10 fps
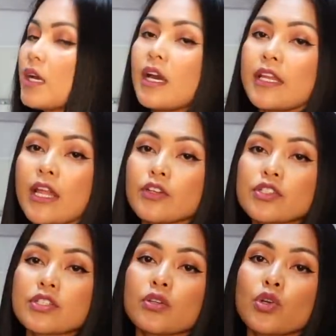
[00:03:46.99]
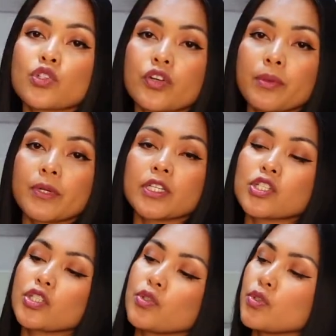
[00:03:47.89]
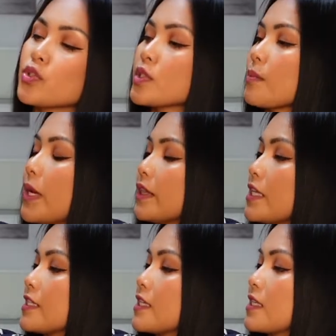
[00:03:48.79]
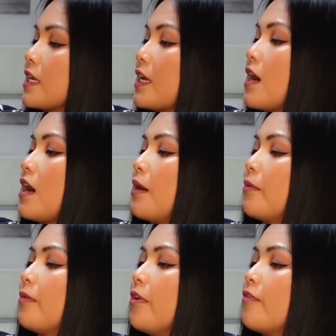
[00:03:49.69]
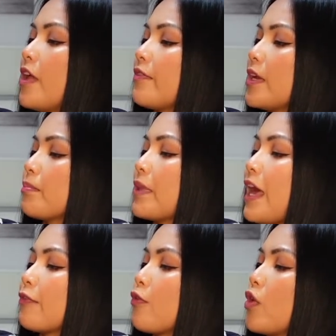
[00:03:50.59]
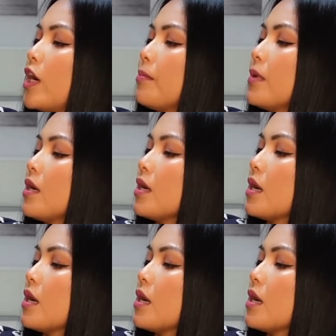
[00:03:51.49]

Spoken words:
Another TORY BURCH shoes, but this is a velvet platform.